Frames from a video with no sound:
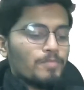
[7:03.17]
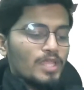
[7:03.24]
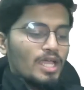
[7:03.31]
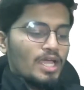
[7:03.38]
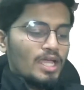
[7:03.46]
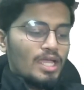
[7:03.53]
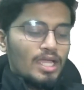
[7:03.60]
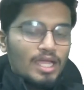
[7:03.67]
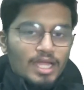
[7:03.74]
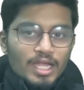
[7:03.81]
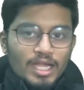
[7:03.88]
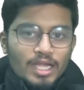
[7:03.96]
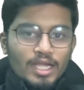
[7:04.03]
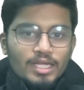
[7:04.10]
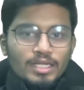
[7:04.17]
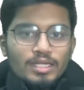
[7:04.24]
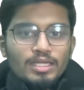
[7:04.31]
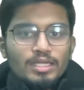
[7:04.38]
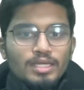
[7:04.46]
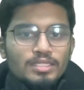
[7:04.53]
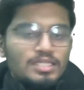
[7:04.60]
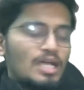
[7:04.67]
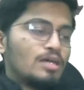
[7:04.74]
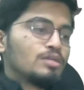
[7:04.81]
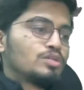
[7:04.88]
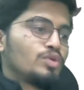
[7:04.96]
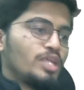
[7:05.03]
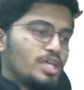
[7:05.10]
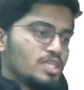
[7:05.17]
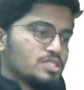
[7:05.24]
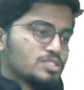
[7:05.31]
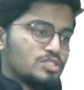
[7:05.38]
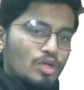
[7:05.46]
And yeah, today's